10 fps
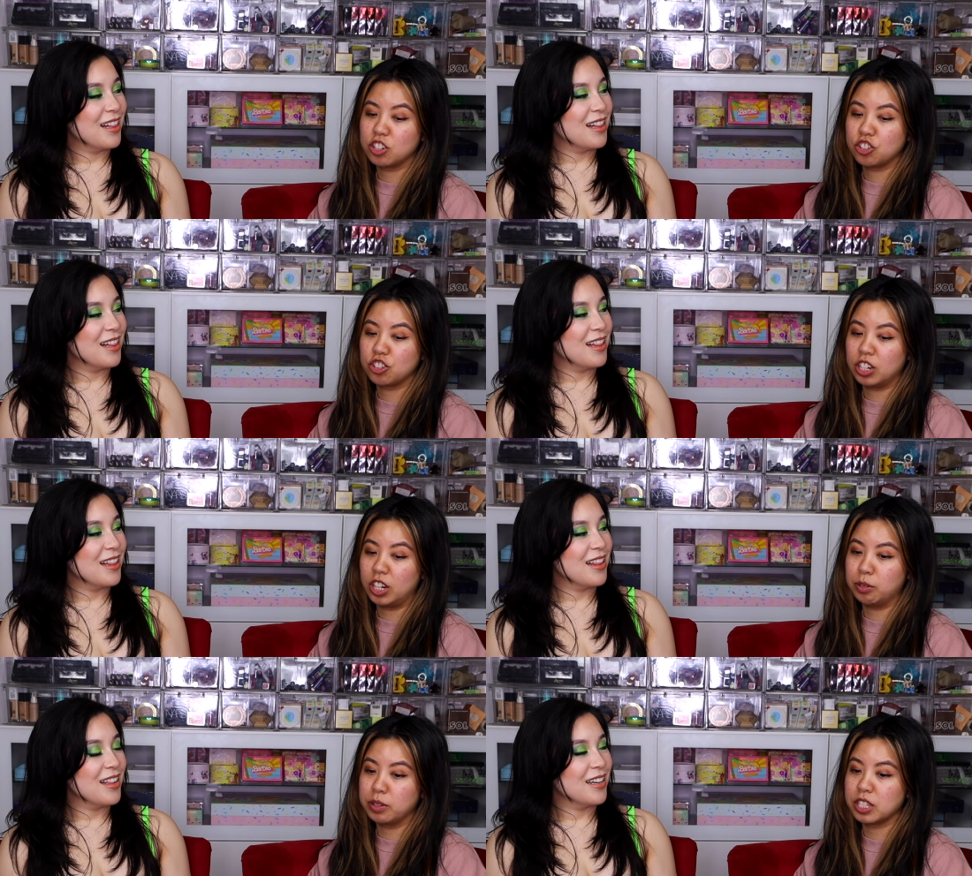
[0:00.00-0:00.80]
Speaker 1: she
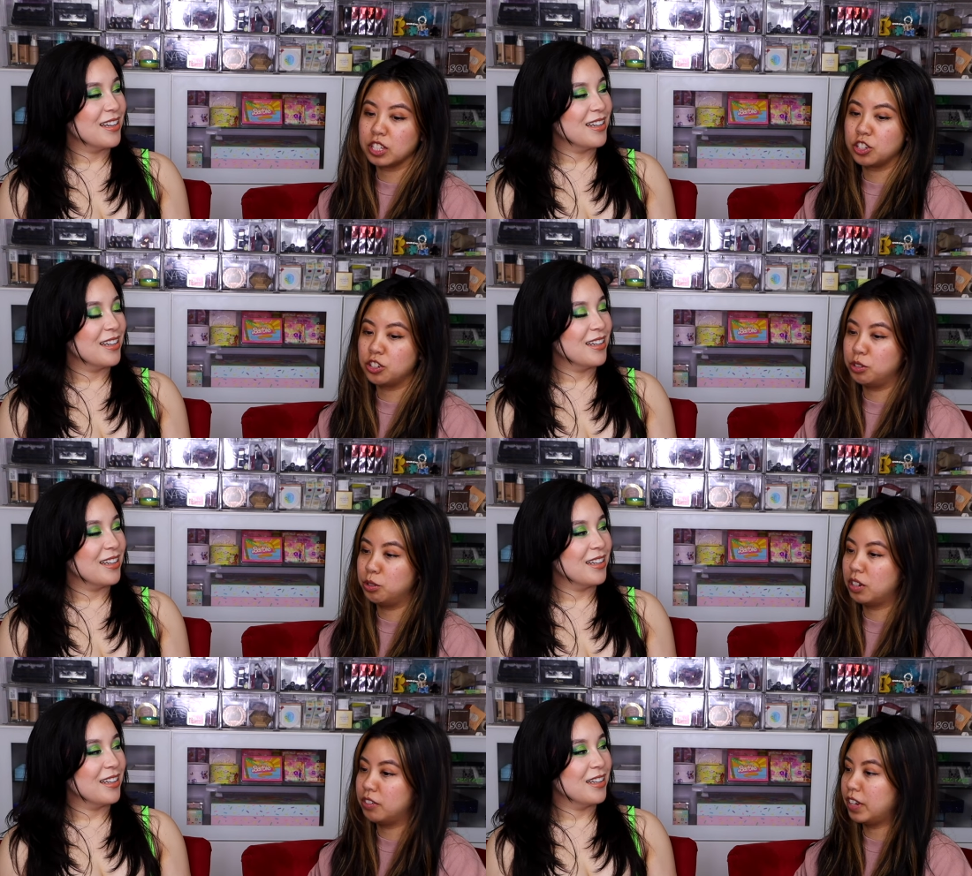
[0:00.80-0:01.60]
was too
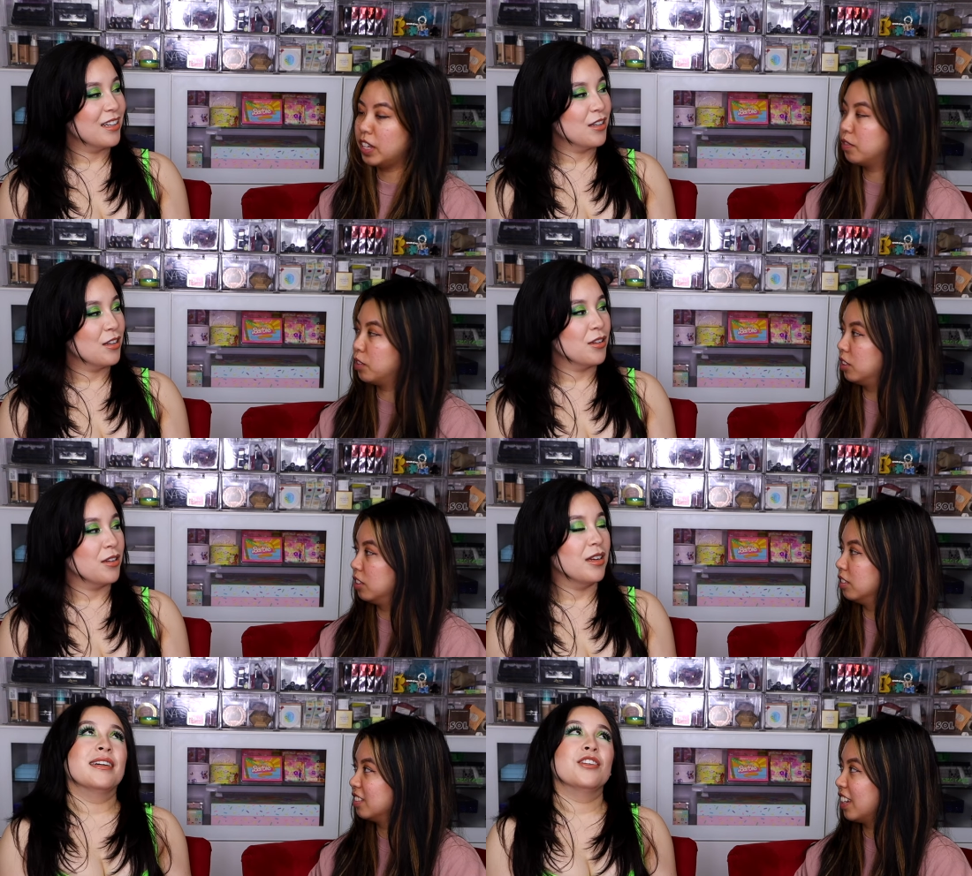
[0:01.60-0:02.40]
faithful
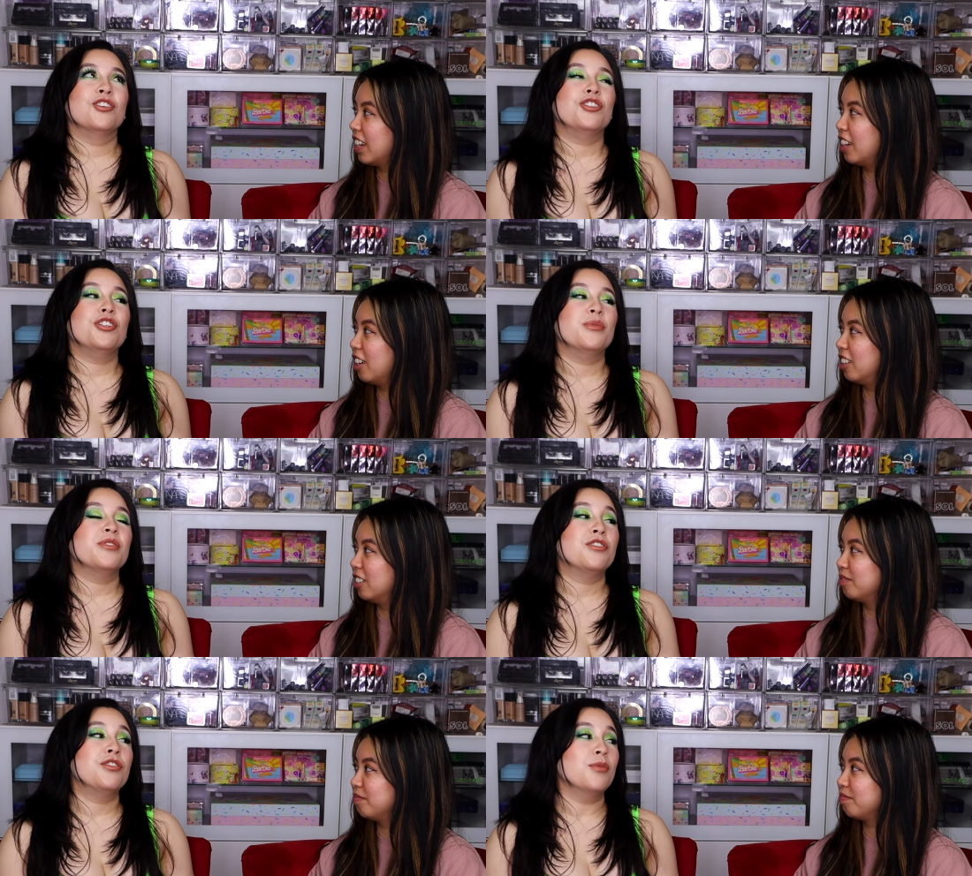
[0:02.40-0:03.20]
she was
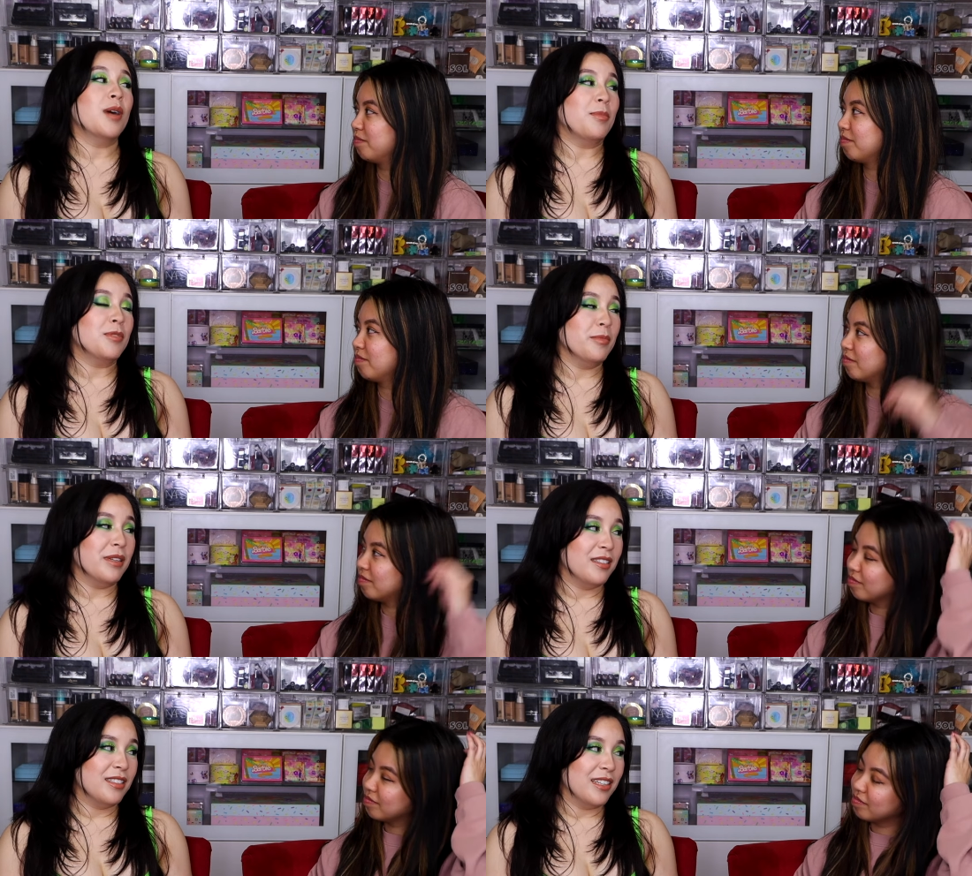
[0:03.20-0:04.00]
too
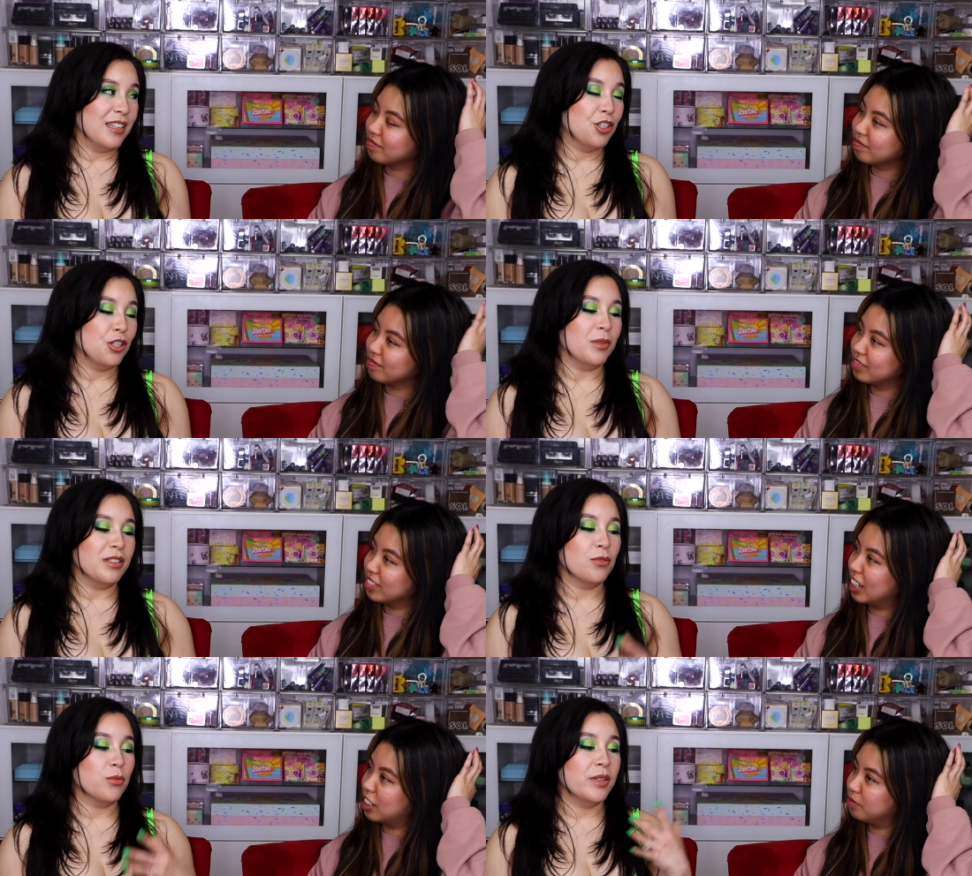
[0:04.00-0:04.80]
optimistic. She wasn't
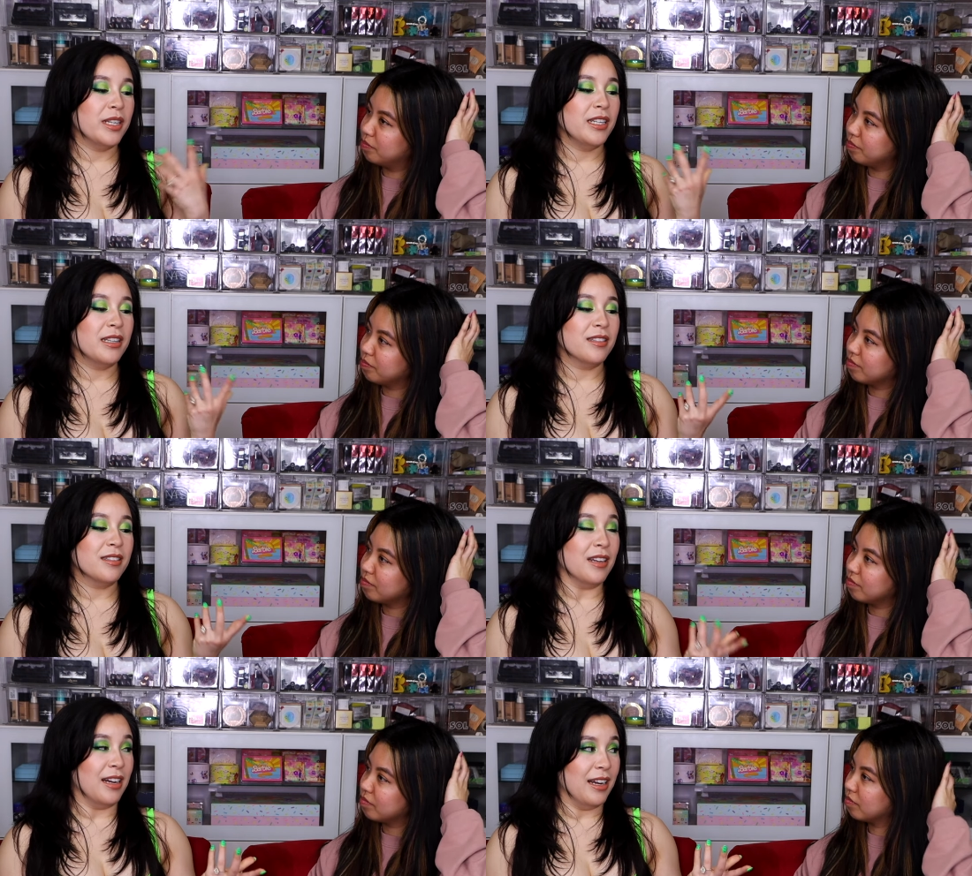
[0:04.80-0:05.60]
yeah. reading the
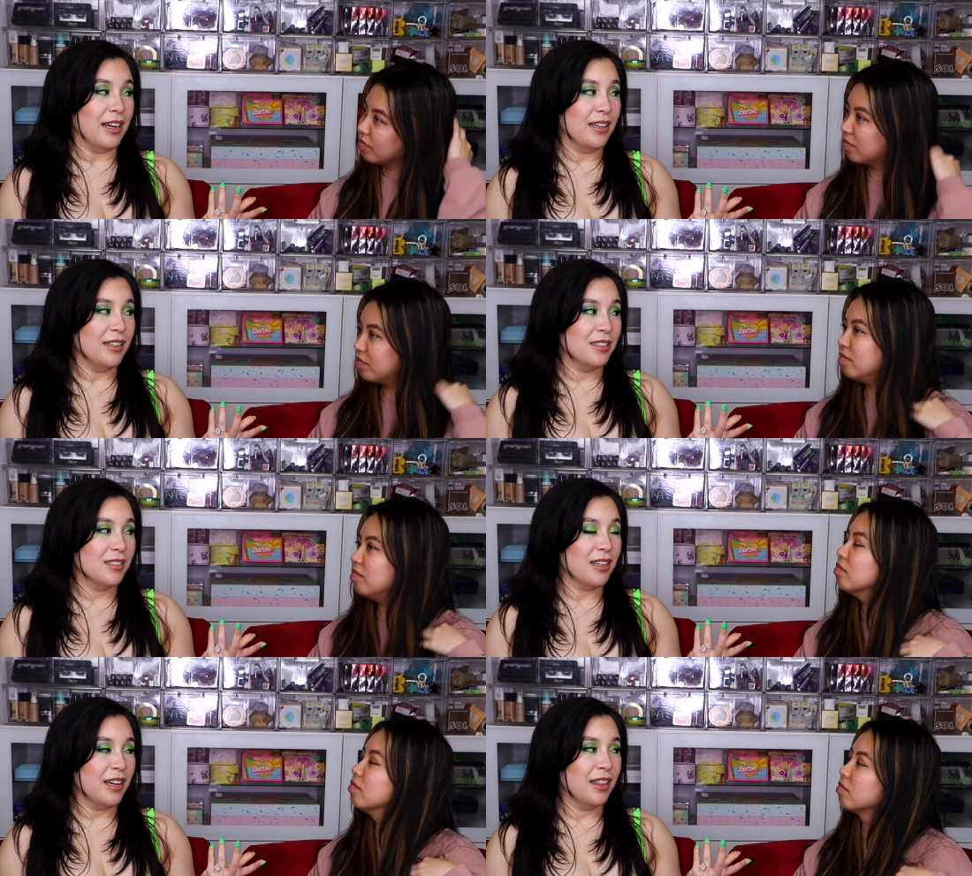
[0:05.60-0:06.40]
signs,
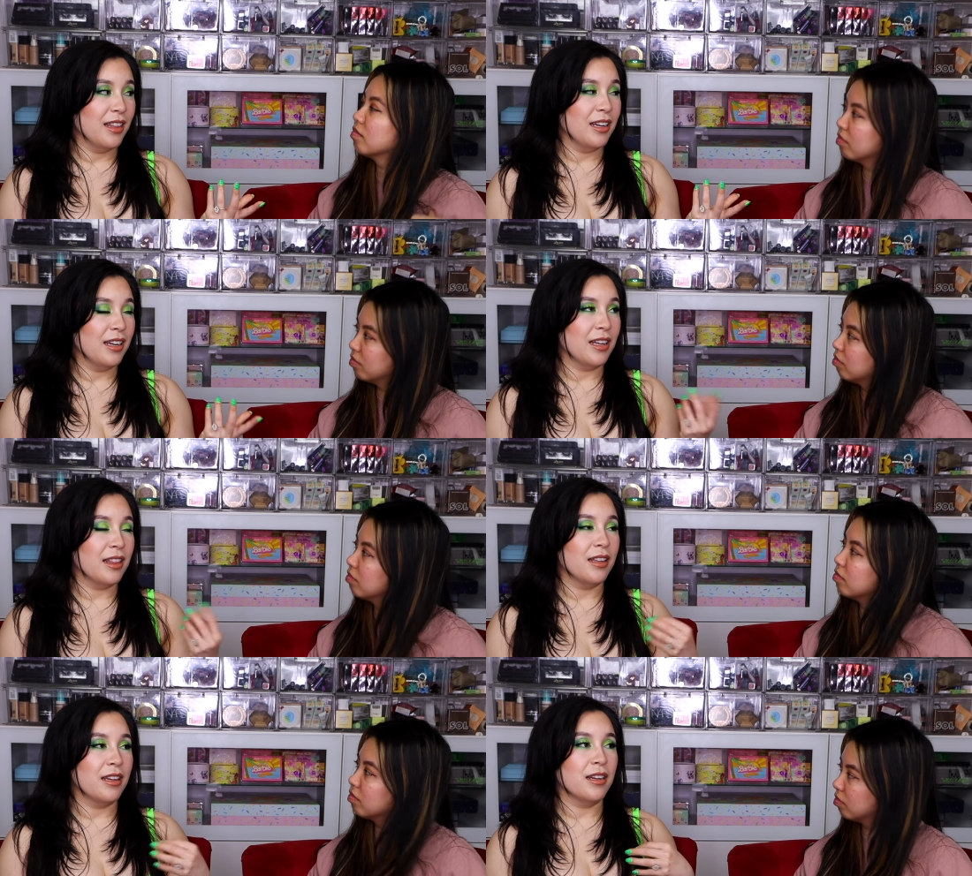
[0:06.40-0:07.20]
I think. I
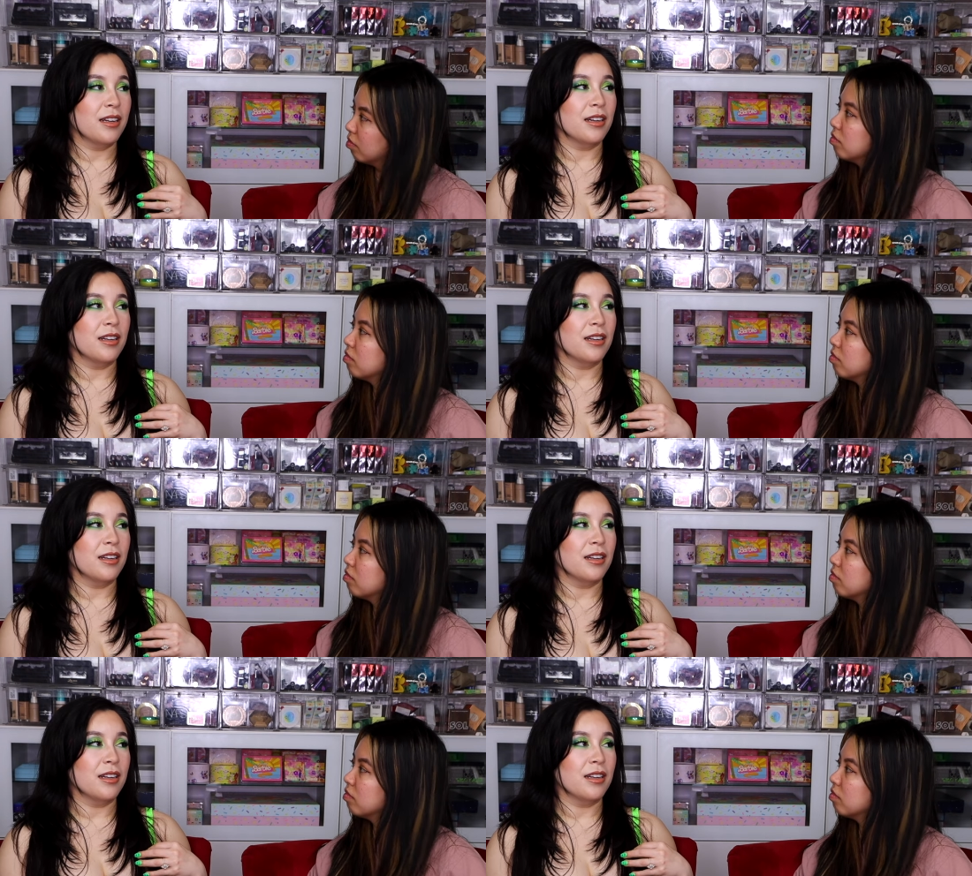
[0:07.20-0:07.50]
think